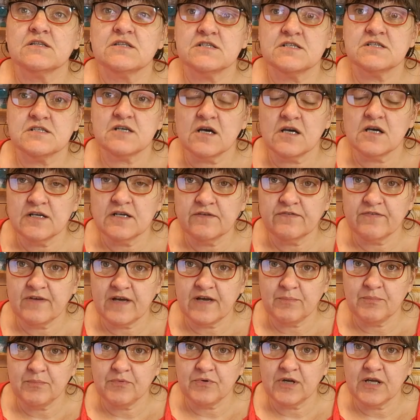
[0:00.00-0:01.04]
the dyed
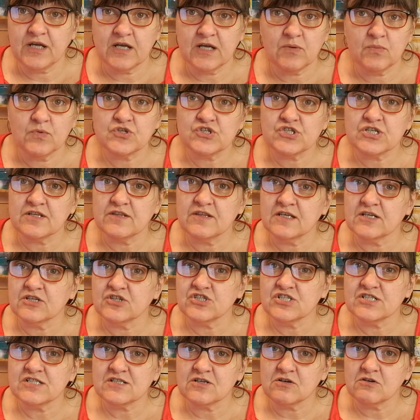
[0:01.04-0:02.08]
fabric, which I think
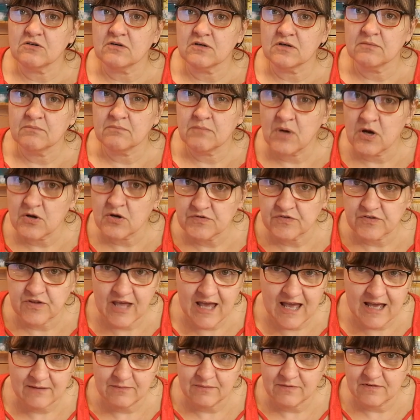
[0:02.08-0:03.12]
she's got in most
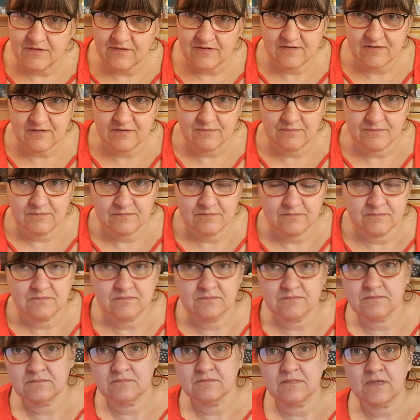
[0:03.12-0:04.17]
counts,
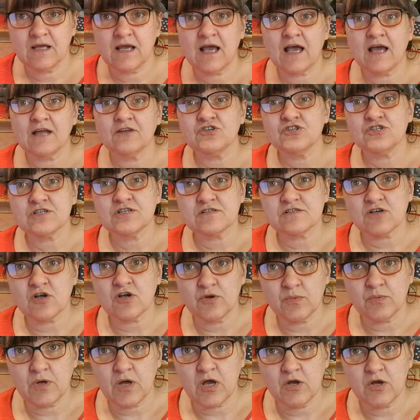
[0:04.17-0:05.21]
and she does
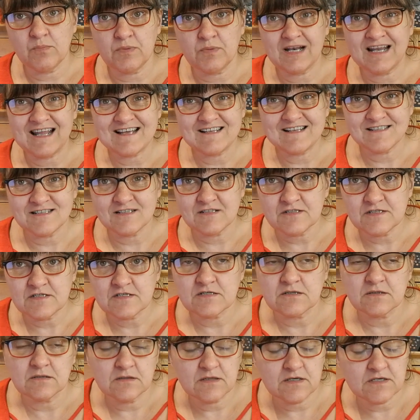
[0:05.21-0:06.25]
opalescent
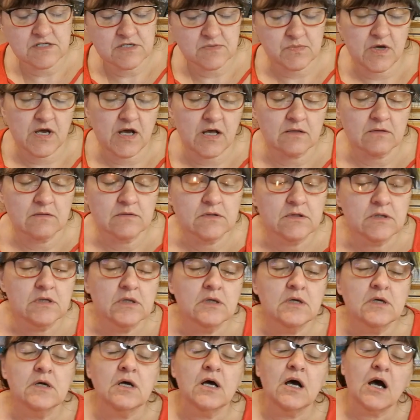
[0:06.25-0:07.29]
as well.
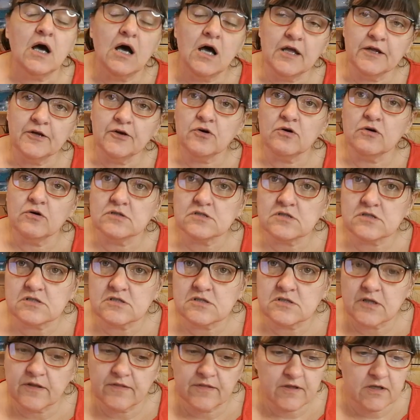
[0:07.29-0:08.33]
I got
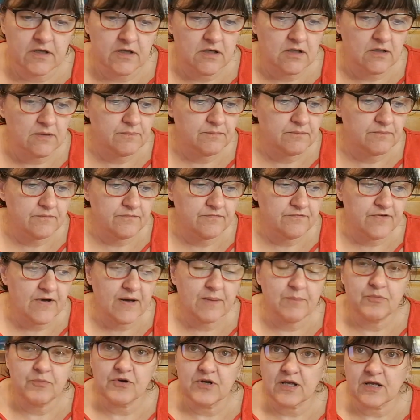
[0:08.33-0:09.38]
the
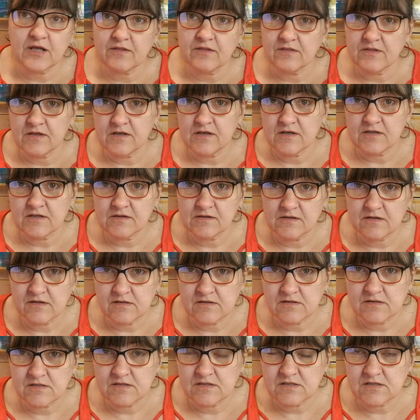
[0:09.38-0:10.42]
fabric, the
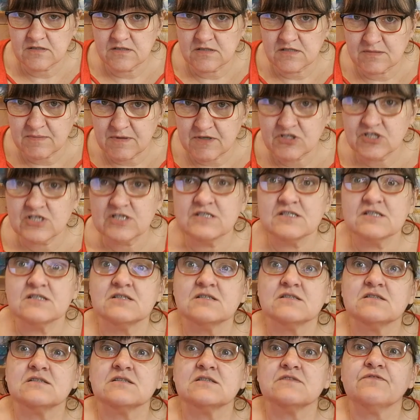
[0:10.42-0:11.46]
specialist
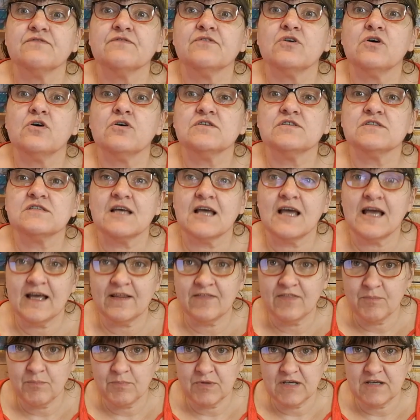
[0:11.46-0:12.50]
floss and
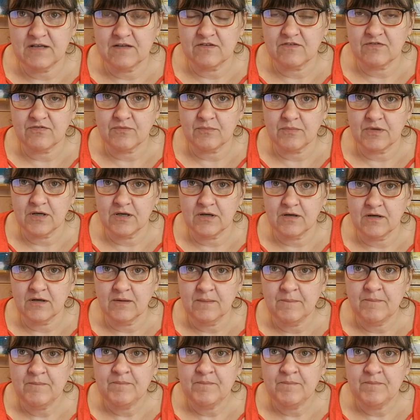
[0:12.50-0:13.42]
the beads from her.